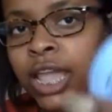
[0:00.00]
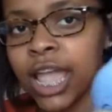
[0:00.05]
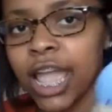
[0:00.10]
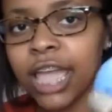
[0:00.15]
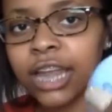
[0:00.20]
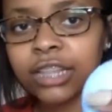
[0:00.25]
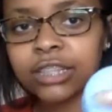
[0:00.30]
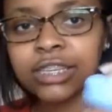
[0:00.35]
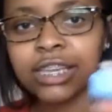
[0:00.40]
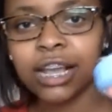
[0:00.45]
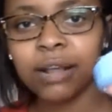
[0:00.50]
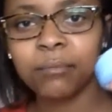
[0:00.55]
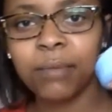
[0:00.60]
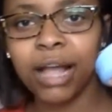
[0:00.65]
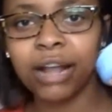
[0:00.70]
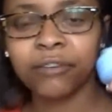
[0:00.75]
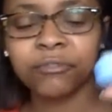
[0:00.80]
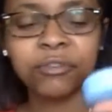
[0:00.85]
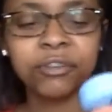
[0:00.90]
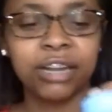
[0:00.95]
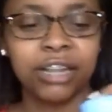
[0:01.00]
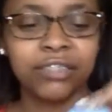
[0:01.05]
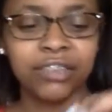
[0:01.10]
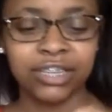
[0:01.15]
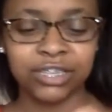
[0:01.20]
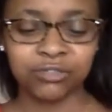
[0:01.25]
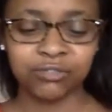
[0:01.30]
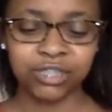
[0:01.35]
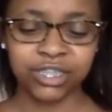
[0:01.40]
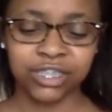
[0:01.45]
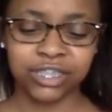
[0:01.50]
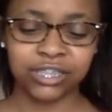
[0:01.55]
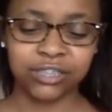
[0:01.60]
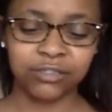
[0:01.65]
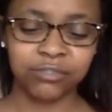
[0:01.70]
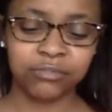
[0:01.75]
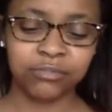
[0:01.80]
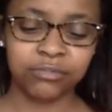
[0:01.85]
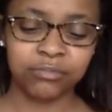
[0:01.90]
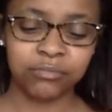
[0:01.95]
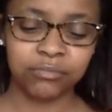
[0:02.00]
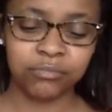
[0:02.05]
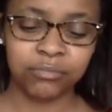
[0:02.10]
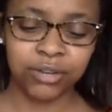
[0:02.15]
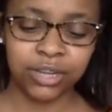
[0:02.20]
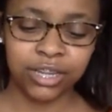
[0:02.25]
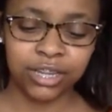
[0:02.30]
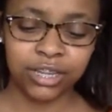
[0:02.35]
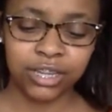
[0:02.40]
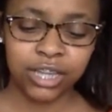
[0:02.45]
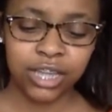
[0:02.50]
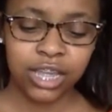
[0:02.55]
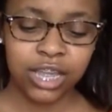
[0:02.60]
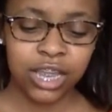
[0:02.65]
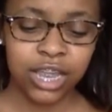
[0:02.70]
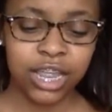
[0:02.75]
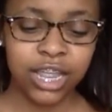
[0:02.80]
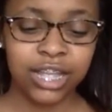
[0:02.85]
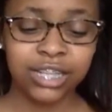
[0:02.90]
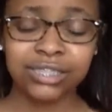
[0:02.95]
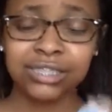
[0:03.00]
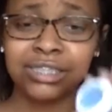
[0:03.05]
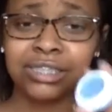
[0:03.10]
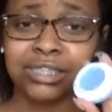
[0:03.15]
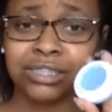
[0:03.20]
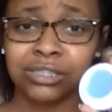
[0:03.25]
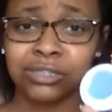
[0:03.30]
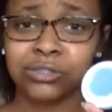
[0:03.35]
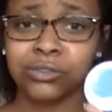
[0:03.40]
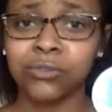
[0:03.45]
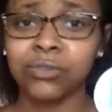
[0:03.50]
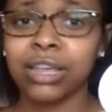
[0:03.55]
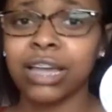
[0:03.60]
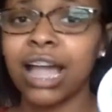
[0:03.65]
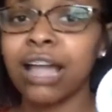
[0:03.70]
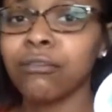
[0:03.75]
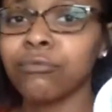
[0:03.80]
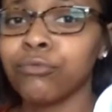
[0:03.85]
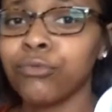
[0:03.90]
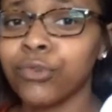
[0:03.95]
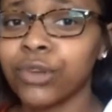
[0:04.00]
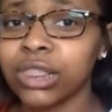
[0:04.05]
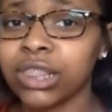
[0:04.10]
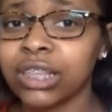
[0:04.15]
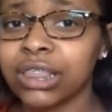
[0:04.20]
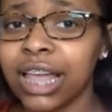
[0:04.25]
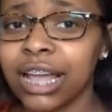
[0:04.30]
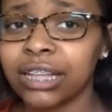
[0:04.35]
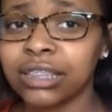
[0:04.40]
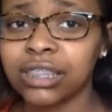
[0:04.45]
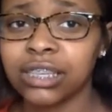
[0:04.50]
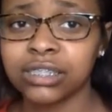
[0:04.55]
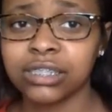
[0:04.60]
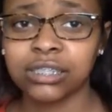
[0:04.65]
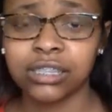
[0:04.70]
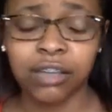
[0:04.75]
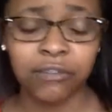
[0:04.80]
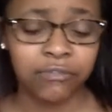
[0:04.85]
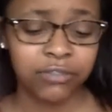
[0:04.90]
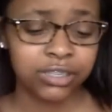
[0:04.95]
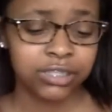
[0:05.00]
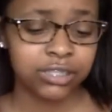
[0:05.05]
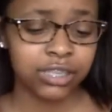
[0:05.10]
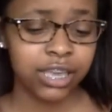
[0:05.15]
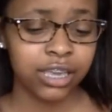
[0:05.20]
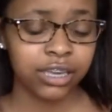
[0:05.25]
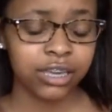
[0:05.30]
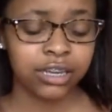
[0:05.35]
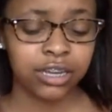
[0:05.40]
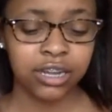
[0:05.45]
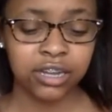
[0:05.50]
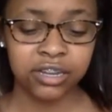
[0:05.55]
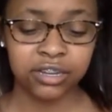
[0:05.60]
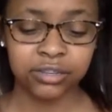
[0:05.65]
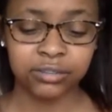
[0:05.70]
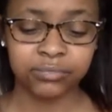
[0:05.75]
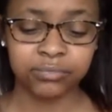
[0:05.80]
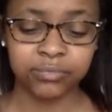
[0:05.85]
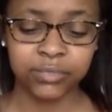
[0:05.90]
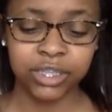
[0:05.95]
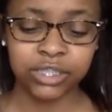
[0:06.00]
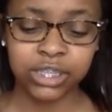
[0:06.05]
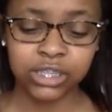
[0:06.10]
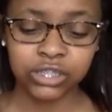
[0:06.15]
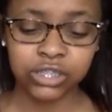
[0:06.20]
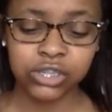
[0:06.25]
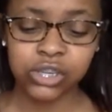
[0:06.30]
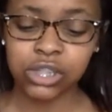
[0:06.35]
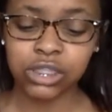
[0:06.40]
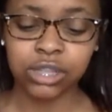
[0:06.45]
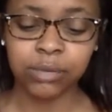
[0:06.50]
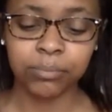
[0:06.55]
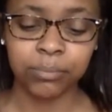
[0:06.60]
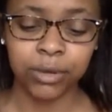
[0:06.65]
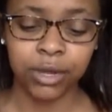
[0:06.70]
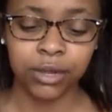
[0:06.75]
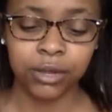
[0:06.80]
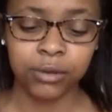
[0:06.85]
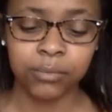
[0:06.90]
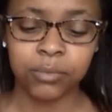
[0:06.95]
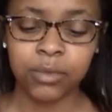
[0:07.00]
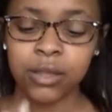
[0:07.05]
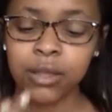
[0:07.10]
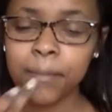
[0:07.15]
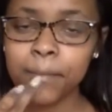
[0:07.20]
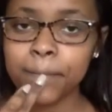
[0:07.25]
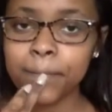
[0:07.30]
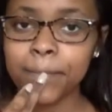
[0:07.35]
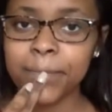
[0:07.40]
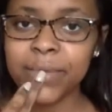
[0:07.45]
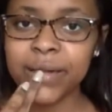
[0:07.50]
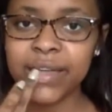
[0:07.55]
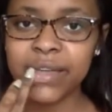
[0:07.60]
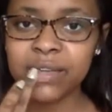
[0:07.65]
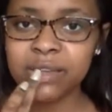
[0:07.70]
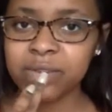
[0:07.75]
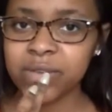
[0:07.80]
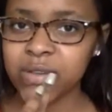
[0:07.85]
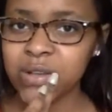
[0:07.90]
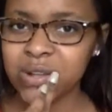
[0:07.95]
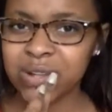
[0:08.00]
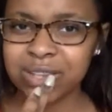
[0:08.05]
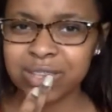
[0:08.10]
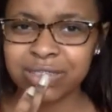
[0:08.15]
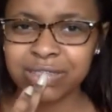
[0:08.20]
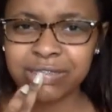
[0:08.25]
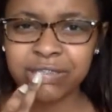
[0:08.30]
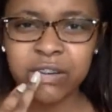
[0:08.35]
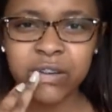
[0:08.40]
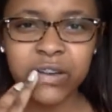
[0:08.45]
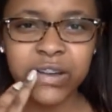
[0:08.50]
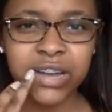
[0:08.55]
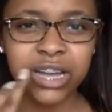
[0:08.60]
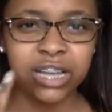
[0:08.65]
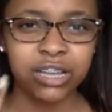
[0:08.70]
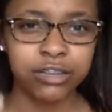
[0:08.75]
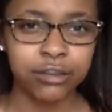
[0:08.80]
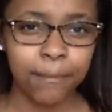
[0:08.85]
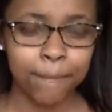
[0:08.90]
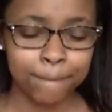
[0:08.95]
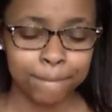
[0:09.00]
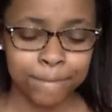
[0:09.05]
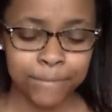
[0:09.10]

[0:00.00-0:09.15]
And it looks like a macaron. I think it's really cute. But it's so like I really like this stuff. It's like um it's a, it's a lip balm, but it feels so good